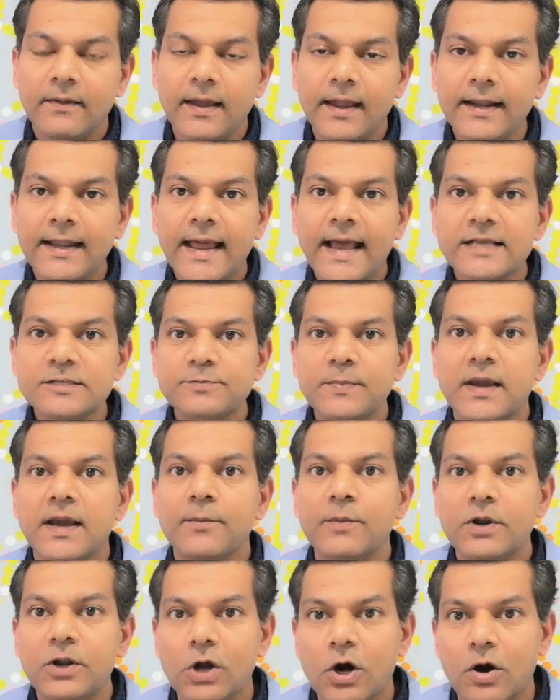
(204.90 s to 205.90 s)
it has
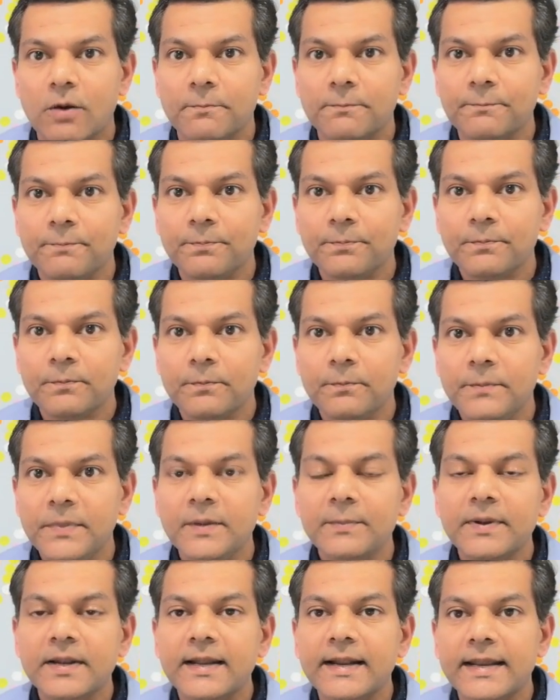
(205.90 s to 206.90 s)
become a norm.
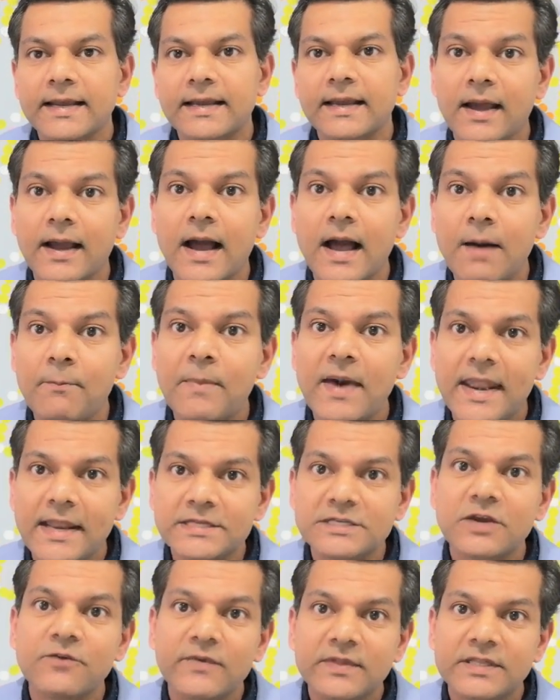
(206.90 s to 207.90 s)
People are
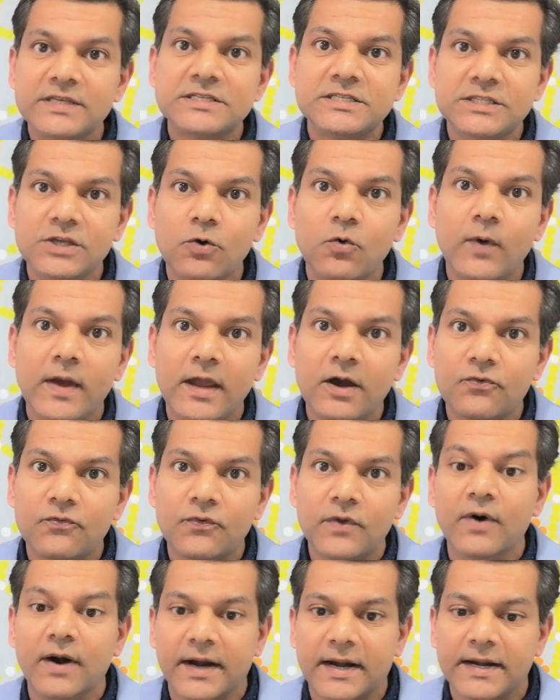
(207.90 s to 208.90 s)
managing with this new way of
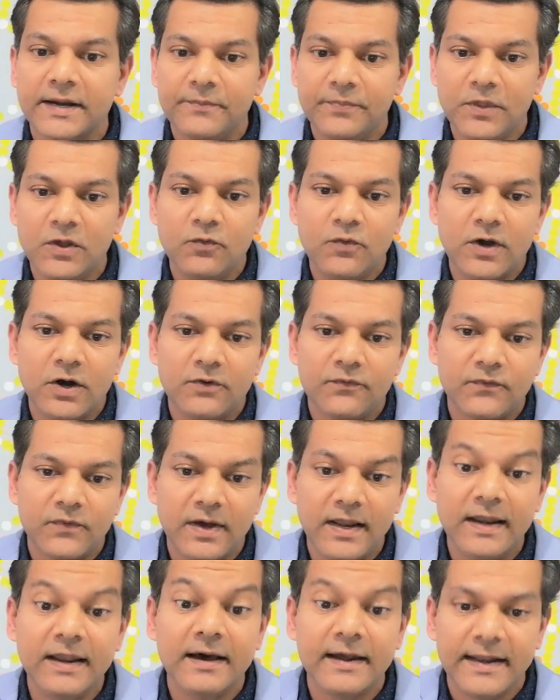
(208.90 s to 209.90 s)
work, new way
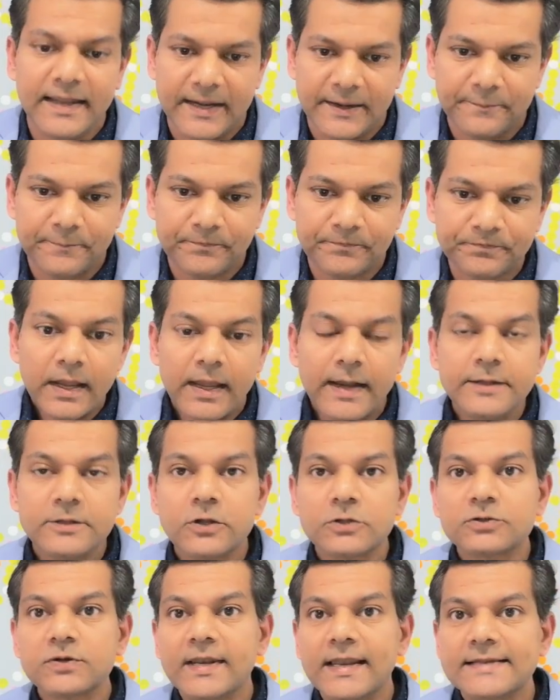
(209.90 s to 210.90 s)
of learning. It is
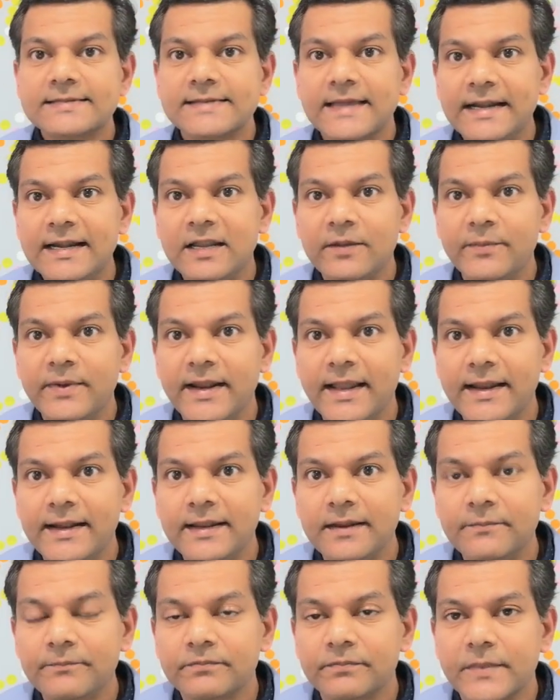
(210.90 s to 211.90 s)
also less
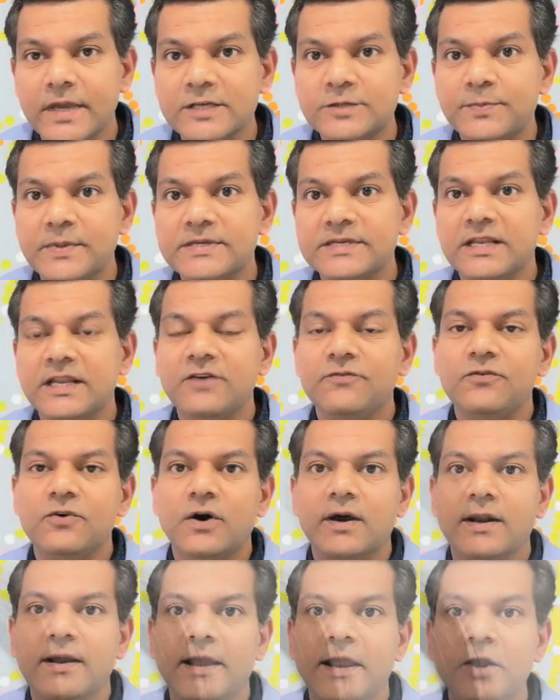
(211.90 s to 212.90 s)
intimidating, especially if you
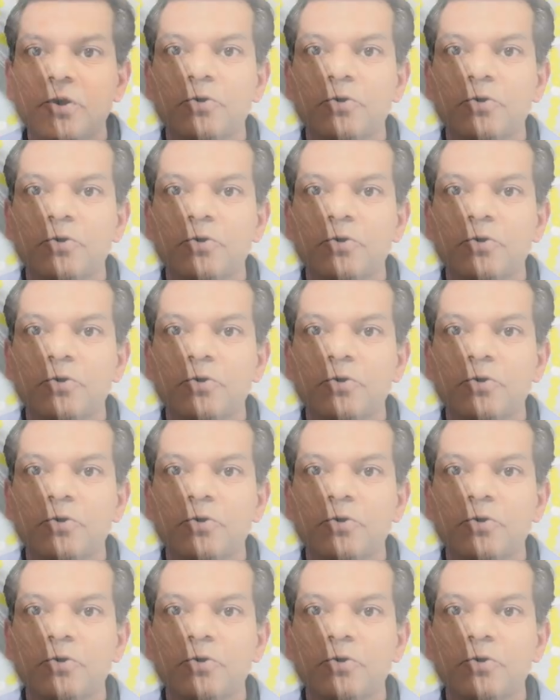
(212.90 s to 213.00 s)
are an